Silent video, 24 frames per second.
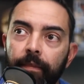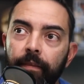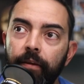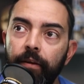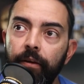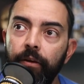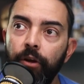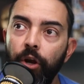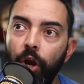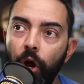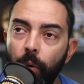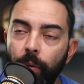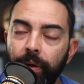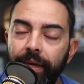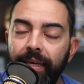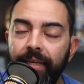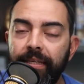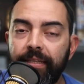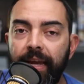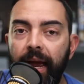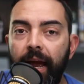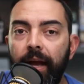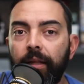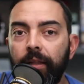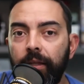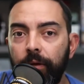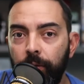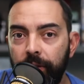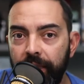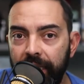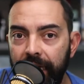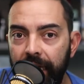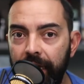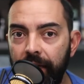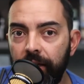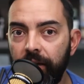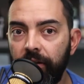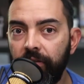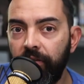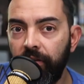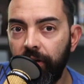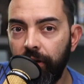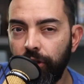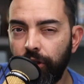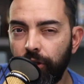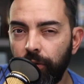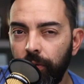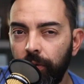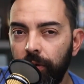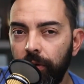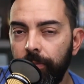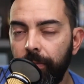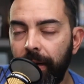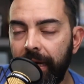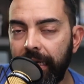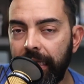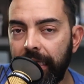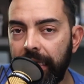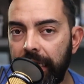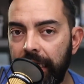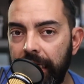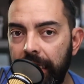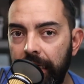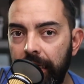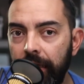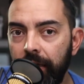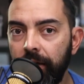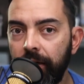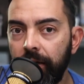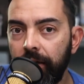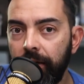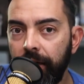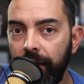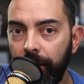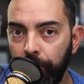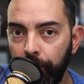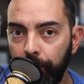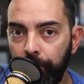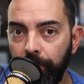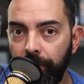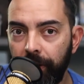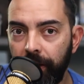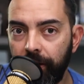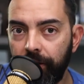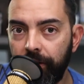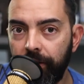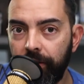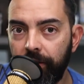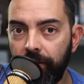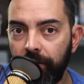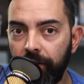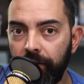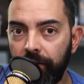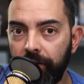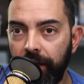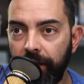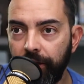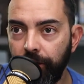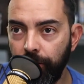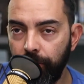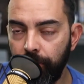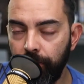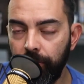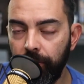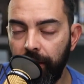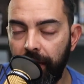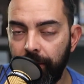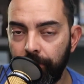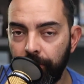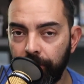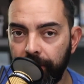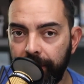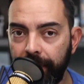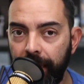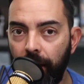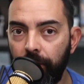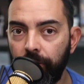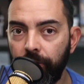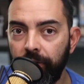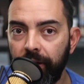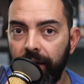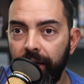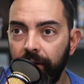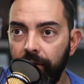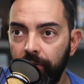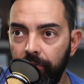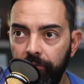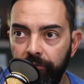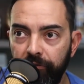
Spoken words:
knowing exactly what the individual might need help with, and you able to counter that?